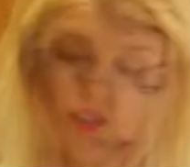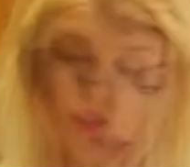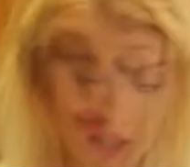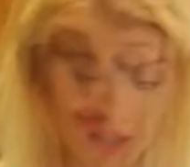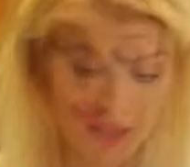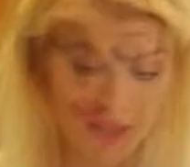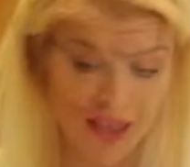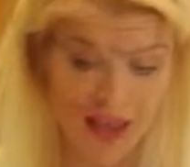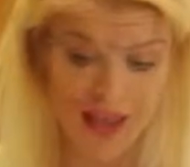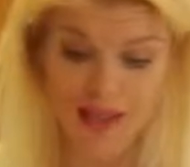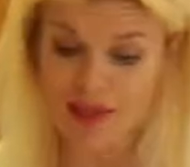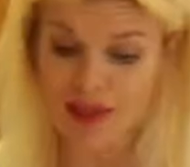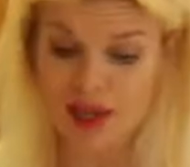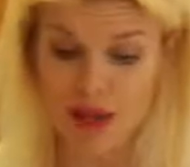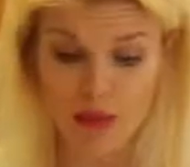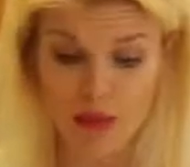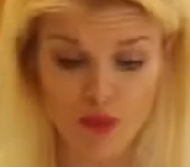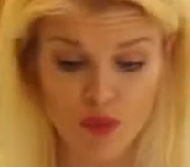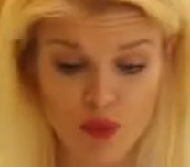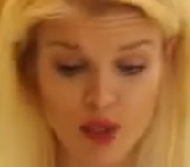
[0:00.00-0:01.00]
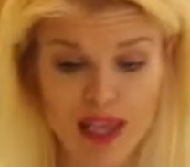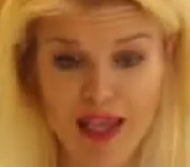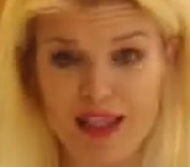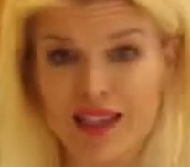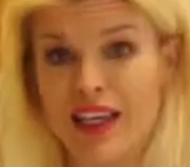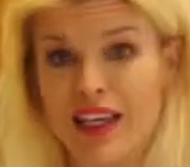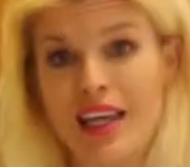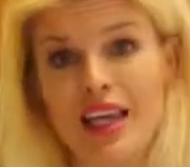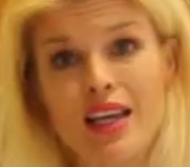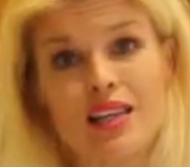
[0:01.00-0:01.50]
But that's it. I mean, really,
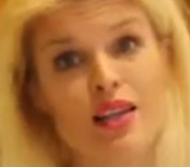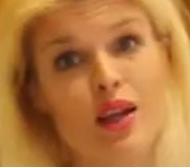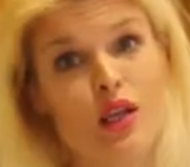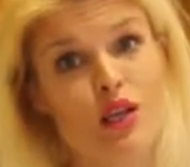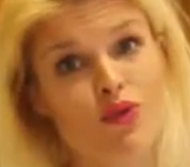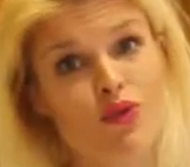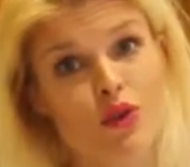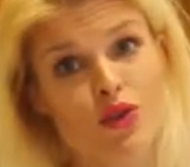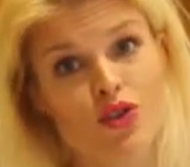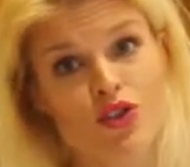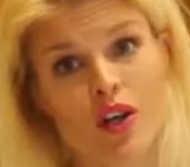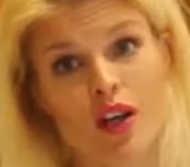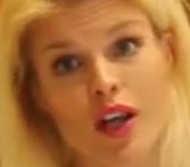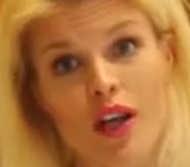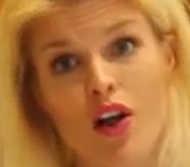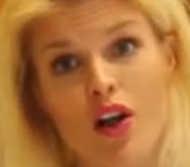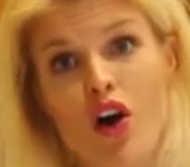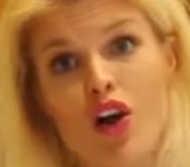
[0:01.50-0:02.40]
it's the easiest roast chicken.